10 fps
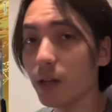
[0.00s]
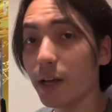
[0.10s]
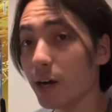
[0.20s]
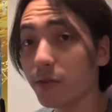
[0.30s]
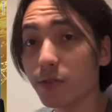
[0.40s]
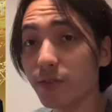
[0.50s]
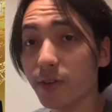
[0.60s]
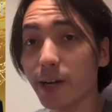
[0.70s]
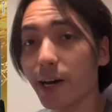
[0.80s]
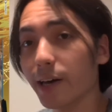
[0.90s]
However, if
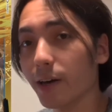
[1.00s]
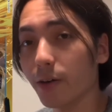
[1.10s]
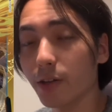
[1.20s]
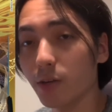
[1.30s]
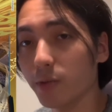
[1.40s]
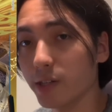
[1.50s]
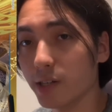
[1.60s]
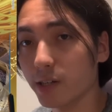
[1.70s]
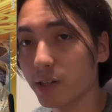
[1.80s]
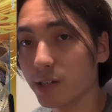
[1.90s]
you're at high health and you play
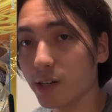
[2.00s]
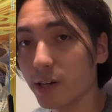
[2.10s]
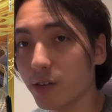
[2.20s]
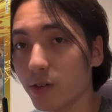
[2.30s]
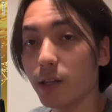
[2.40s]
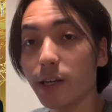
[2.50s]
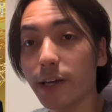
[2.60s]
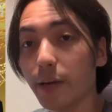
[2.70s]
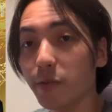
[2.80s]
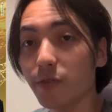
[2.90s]
10-cost Kaido, then he
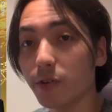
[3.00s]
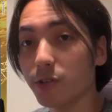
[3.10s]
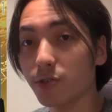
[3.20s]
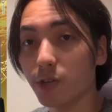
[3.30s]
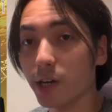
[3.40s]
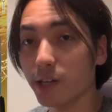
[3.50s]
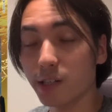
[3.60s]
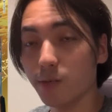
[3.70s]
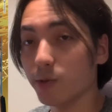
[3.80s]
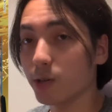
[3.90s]
can be very strong, as
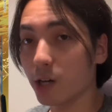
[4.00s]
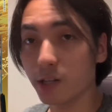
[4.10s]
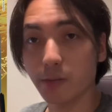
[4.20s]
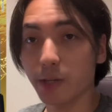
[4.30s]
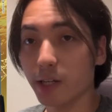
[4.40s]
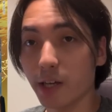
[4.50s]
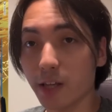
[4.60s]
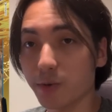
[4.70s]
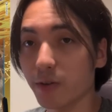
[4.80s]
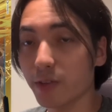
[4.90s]
he will constantly hitting at
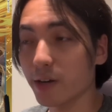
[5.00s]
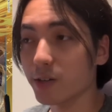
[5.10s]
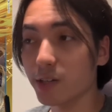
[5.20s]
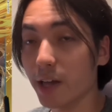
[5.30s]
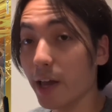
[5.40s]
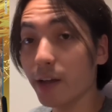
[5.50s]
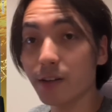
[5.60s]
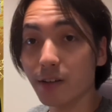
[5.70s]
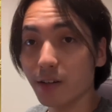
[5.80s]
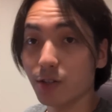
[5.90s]
12,000
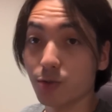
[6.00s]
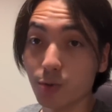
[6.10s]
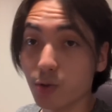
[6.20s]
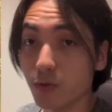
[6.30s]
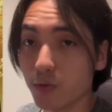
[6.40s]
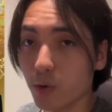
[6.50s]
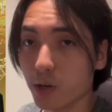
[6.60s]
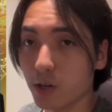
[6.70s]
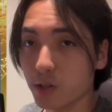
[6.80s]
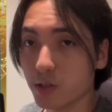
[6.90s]
and drew you 4
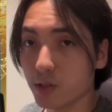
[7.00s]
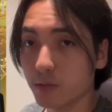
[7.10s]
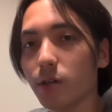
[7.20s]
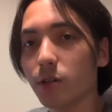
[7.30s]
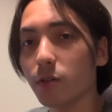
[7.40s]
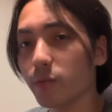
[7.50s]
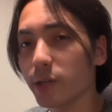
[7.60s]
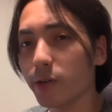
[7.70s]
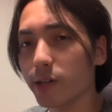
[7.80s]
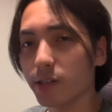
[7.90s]
cards.
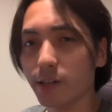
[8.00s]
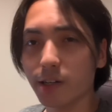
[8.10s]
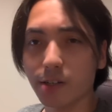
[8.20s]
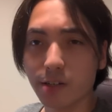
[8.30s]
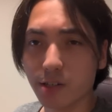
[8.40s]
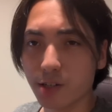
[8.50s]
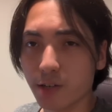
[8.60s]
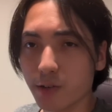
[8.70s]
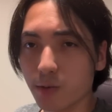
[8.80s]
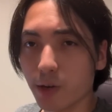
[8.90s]
Doflamingo as a deck doesn't
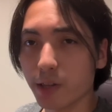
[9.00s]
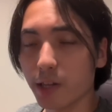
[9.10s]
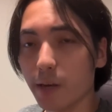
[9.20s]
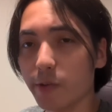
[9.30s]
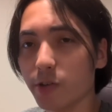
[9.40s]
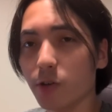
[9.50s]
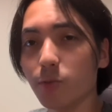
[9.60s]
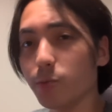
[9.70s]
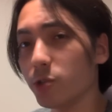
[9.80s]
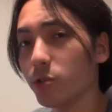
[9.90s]
generally want the game to
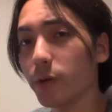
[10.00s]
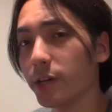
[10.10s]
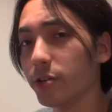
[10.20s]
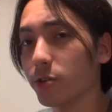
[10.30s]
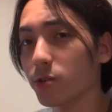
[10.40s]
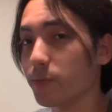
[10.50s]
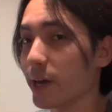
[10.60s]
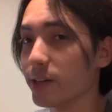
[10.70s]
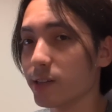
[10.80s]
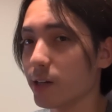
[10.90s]
go too many turns
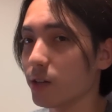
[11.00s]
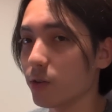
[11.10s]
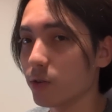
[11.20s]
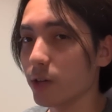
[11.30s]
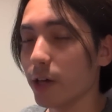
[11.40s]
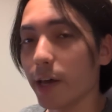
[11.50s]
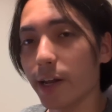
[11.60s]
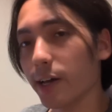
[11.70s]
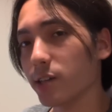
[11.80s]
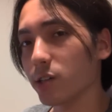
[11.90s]
past 10 dong, and
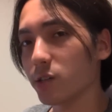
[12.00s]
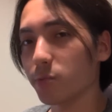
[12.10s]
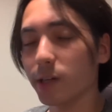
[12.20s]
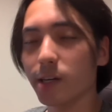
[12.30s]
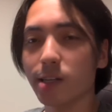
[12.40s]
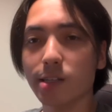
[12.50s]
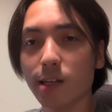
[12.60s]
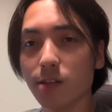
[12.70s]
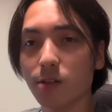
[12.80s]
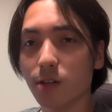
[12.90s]
as such, playing a
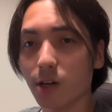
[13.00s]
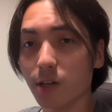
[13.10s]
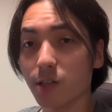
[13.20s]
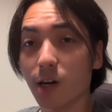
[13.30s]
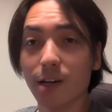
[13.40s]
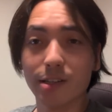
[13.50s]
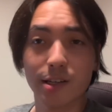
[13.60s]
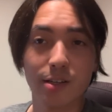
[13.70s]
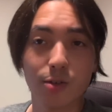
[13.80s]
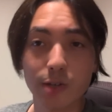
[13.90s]
10-cost on
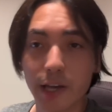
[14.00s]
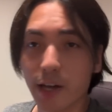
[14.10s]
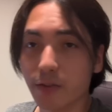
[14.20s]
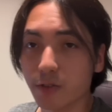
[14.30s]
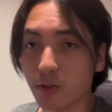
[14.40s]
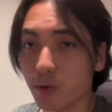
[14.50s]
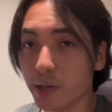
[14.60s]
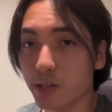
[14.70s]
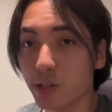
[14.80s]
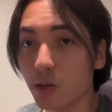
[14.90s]
10 dong can feel
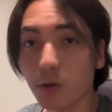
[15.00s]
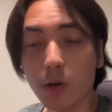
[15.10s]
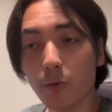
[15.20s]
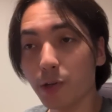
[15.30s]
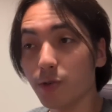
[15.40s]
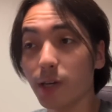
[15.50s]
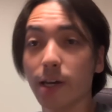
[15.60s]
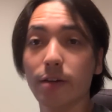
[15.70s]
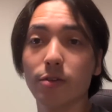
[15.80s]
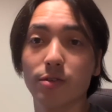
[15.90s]
quite slow when you
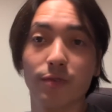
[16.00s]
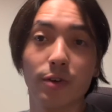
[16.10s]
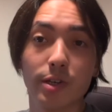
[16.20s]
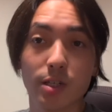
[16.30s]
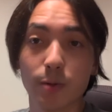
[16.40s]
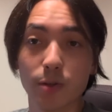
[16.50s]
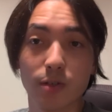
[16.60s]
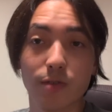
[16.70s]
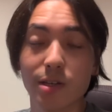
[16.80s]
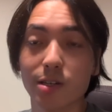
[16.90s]
can do very
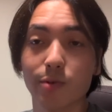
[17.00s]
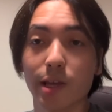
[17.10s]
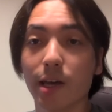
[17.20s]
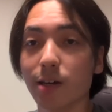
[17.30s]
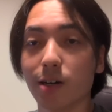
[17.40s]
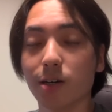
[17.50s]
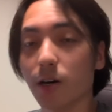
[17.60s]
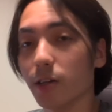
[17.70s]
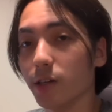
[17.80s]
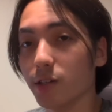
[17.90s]
explosive things with Hancock
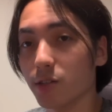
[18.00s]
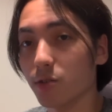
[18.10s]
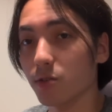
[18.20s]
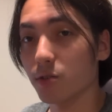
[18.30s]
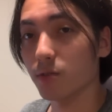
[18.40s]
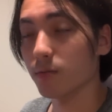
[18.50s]
on these turns.